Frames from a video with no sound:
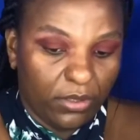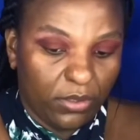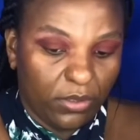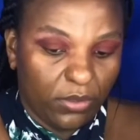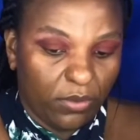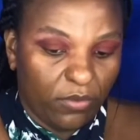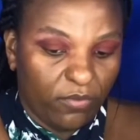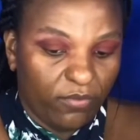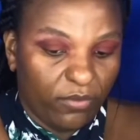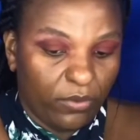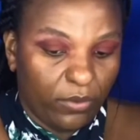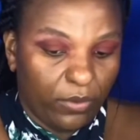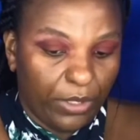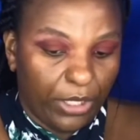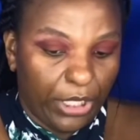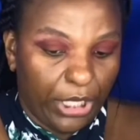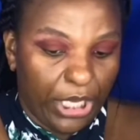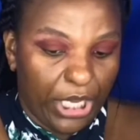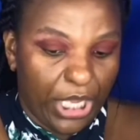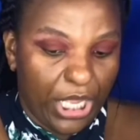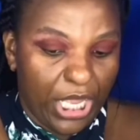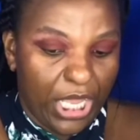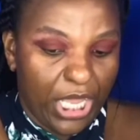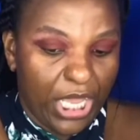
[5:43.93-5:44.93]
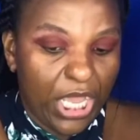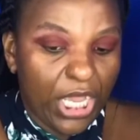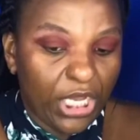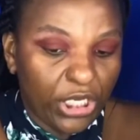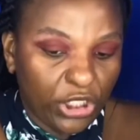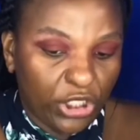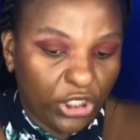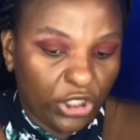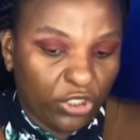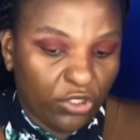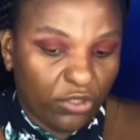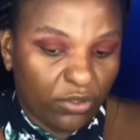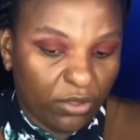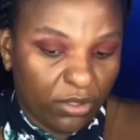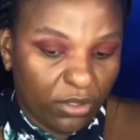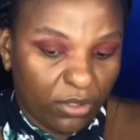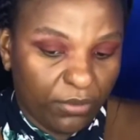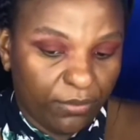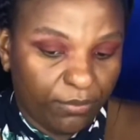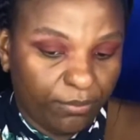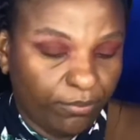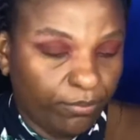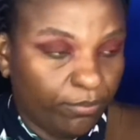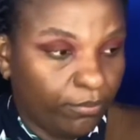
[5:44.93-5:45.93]
Dust off all the
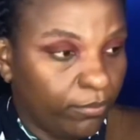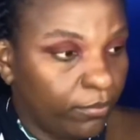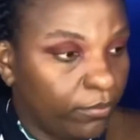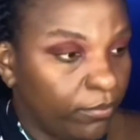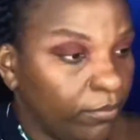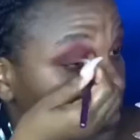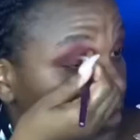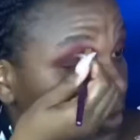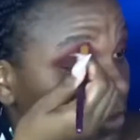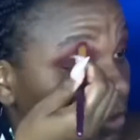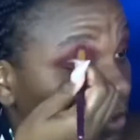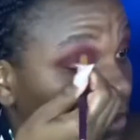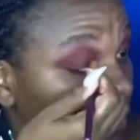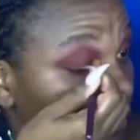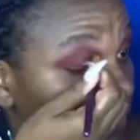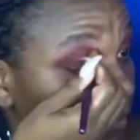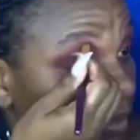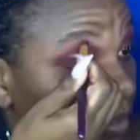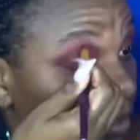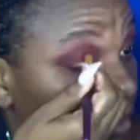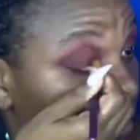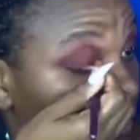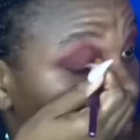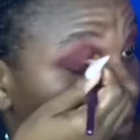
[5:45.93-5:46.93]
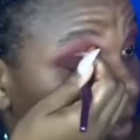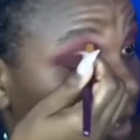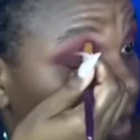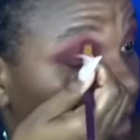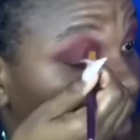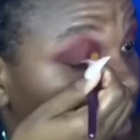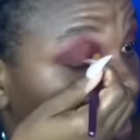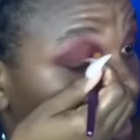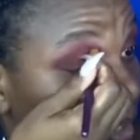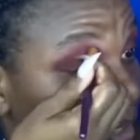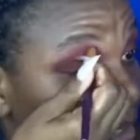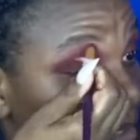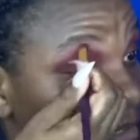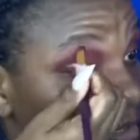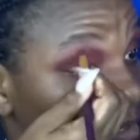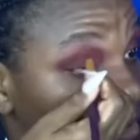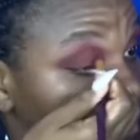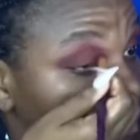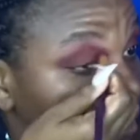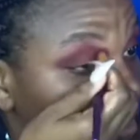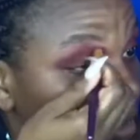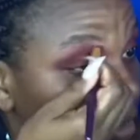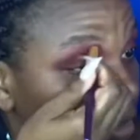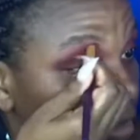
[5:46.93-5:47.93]
extra. Soften up the
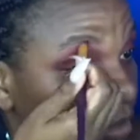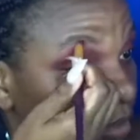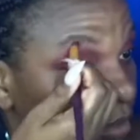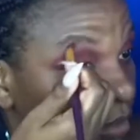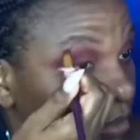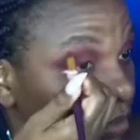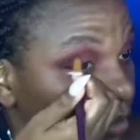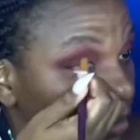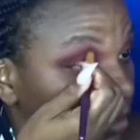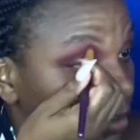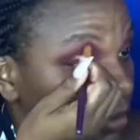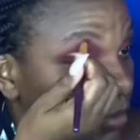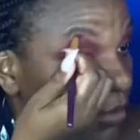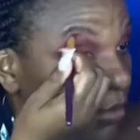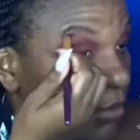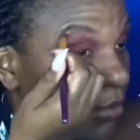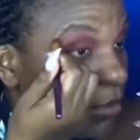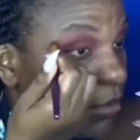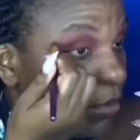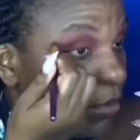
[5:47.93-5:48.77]
edges.